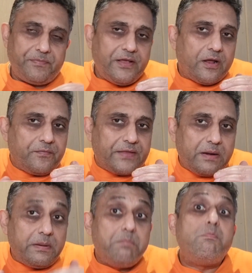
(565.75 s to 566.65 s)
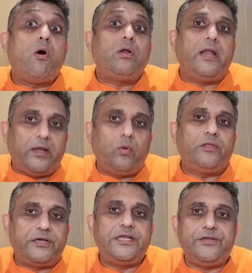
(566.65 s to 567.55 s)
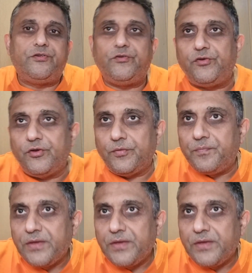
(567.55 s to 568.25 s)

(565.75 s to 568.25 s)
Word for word: you know, they'll be modelling what the teachers do.